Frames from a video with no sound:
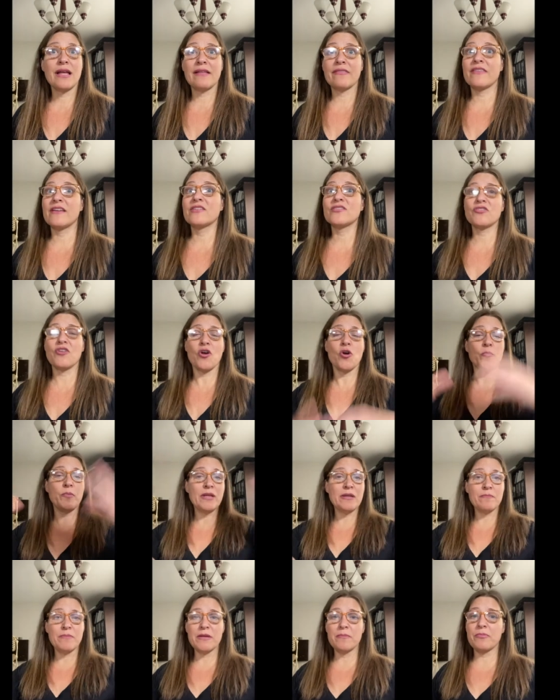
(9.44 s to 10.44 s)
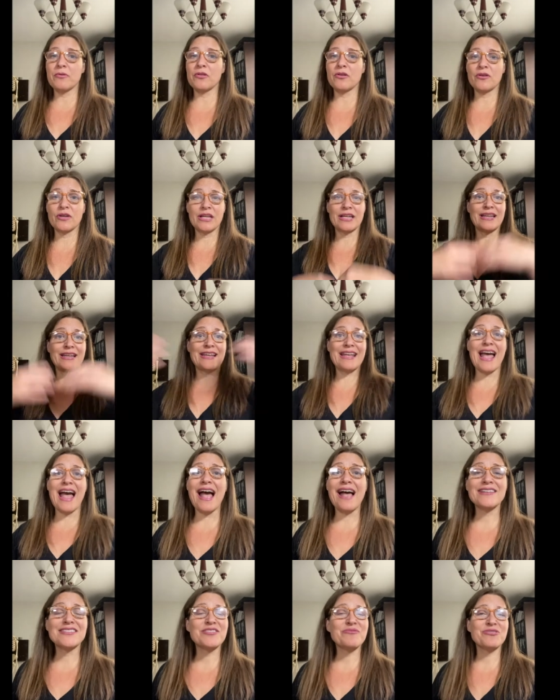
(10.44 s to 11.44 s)
things are opening, people are getting
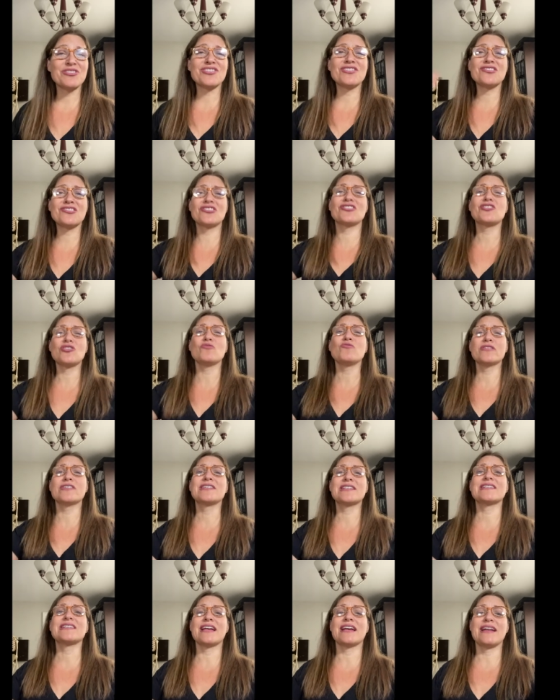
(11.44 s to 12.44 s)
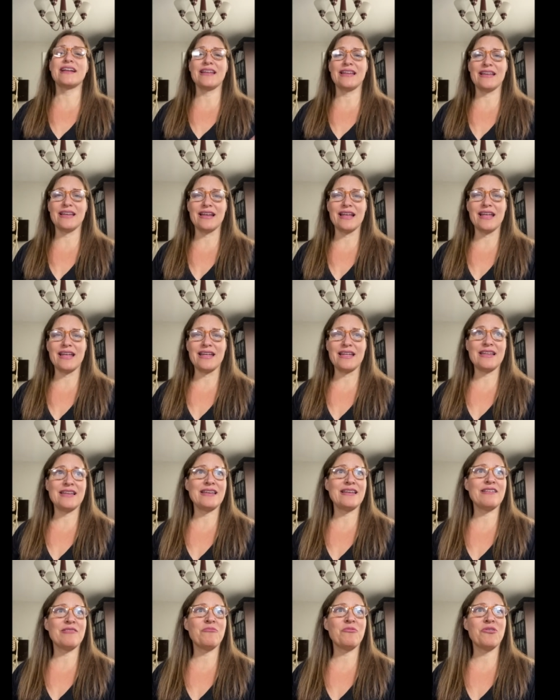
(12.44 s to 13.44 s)
cast, which is so exciting
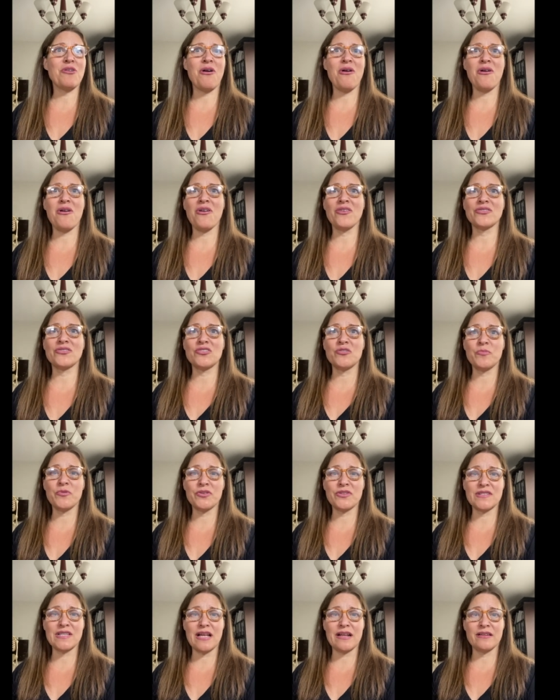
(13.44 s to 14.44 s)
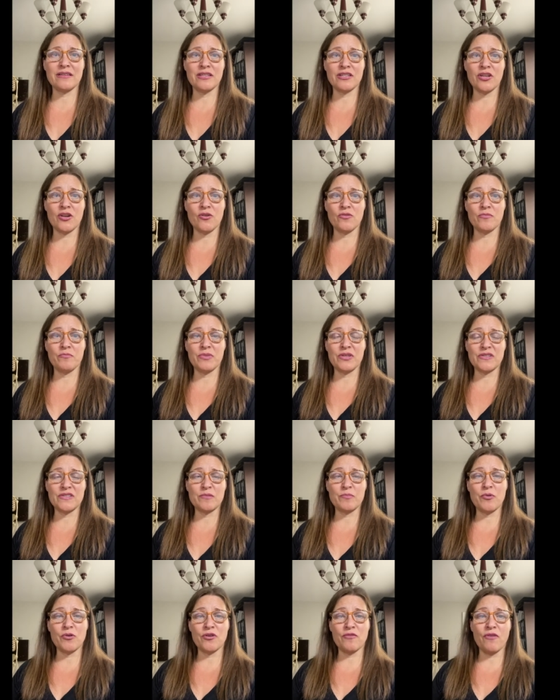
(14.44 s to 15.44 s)
and we're all super excited to go and be
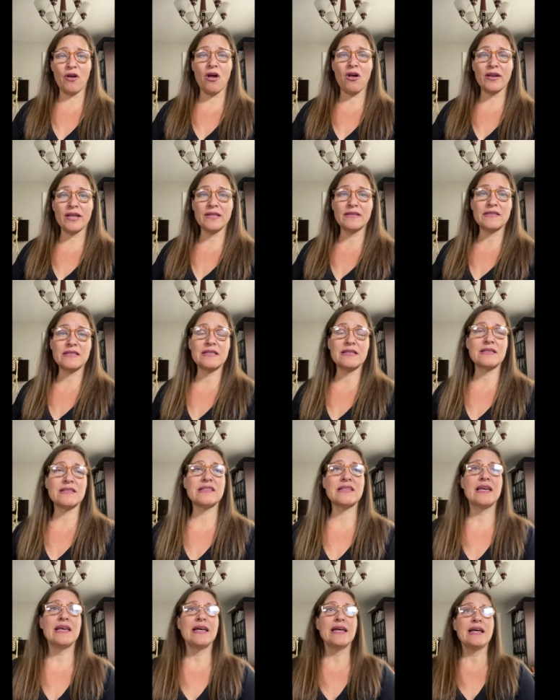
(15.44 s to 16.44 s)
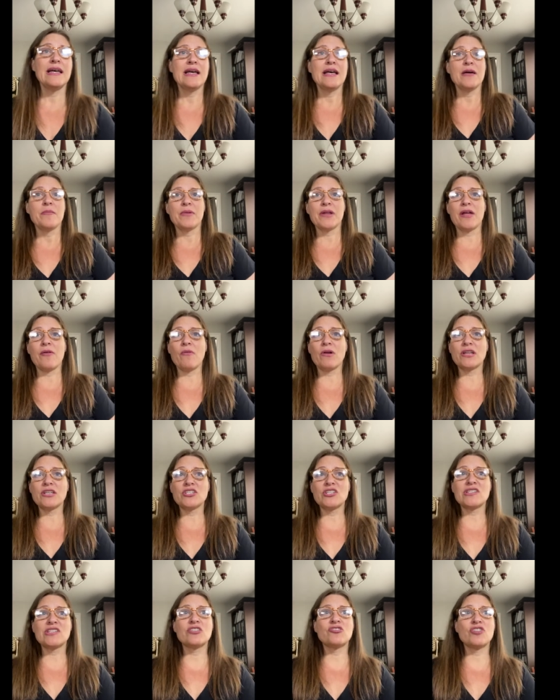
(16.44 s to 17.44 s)
supportive audiences. But I want to
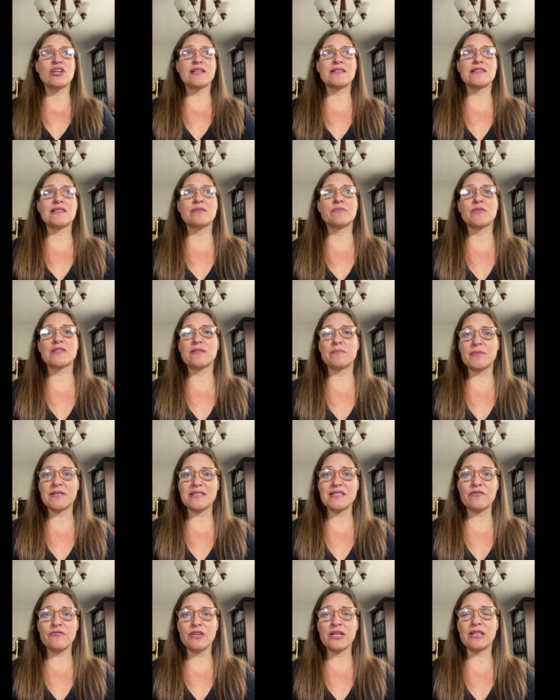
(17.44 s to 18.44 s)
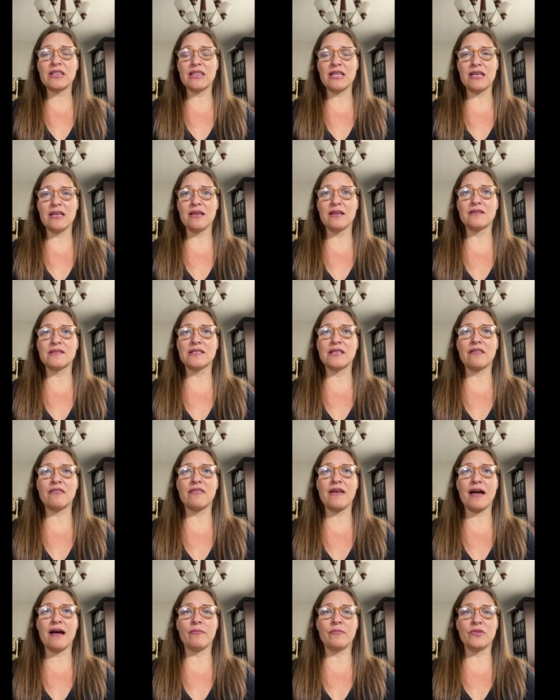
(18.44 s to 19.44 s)
just address some specific things
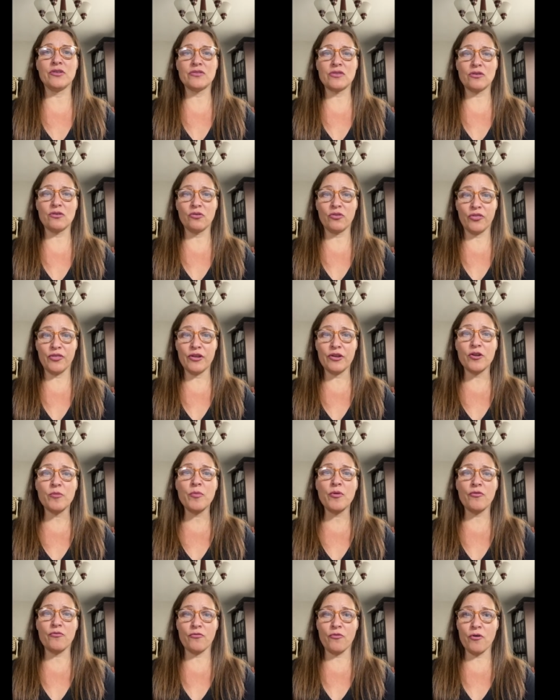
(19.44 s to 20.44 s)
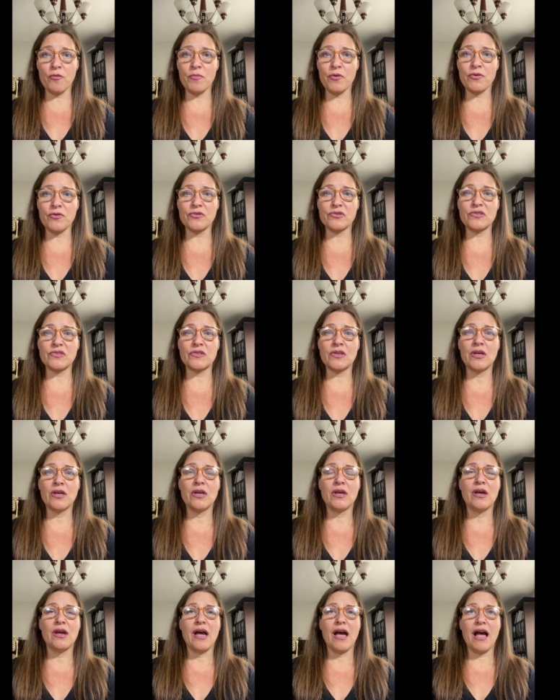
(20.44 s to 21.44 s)
that musical theater performers
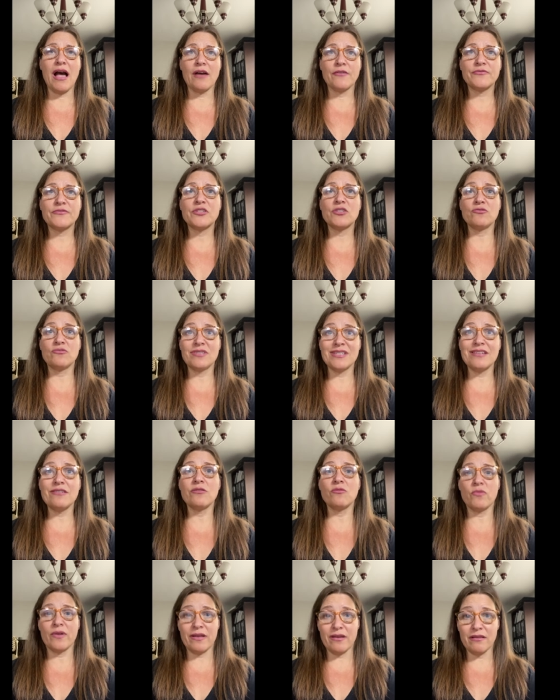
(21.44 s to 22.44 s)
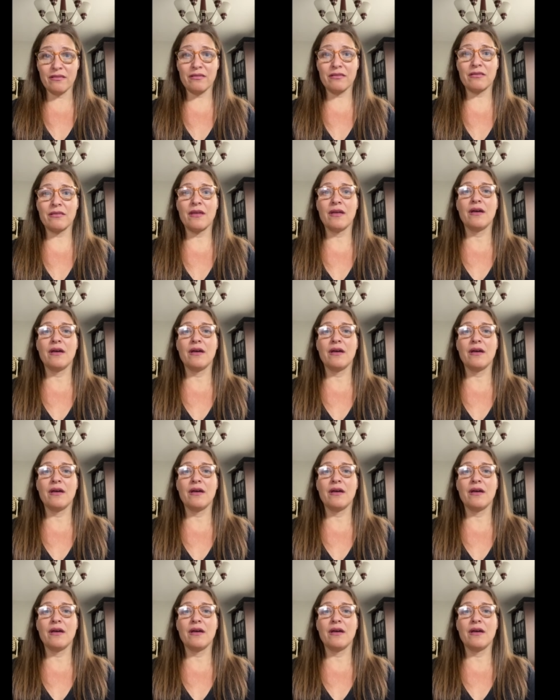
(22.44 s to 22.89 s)
have to deal with